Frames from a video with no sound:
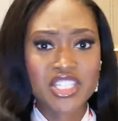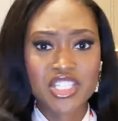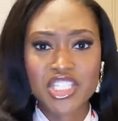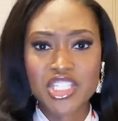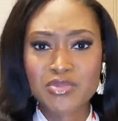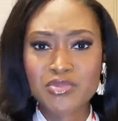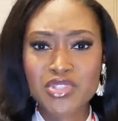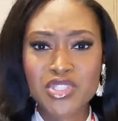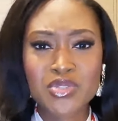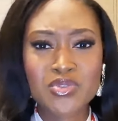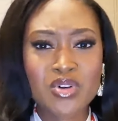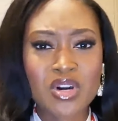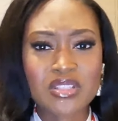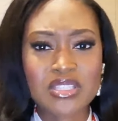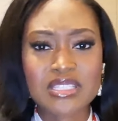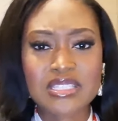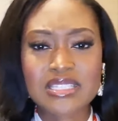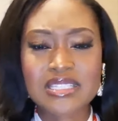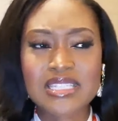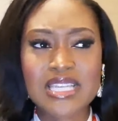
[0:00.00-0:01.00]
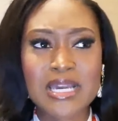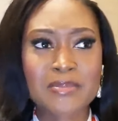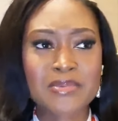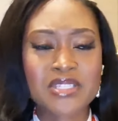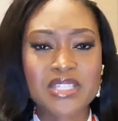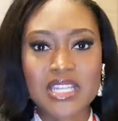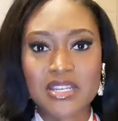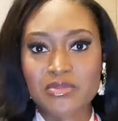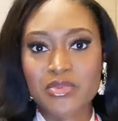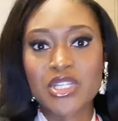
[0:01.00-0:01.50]
and she was doing all these steps,
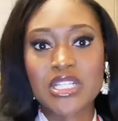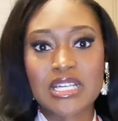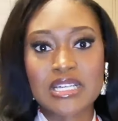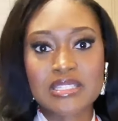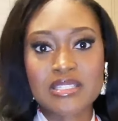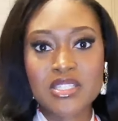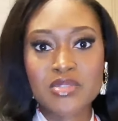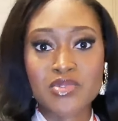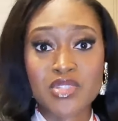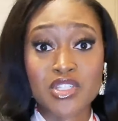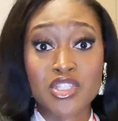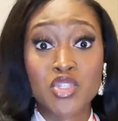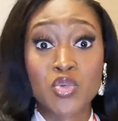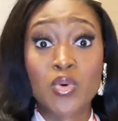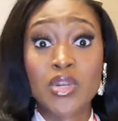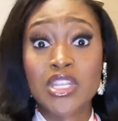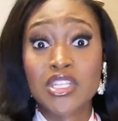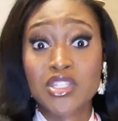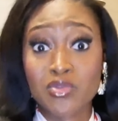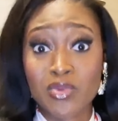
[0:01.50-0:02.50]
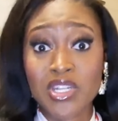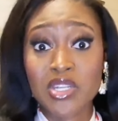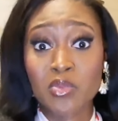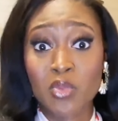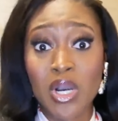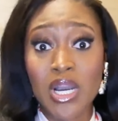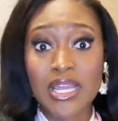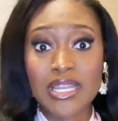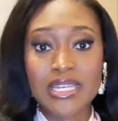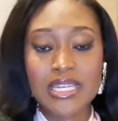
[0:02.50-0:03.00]
and I realized this was in
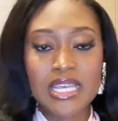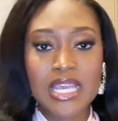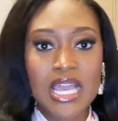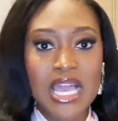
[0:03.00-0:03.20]
2021.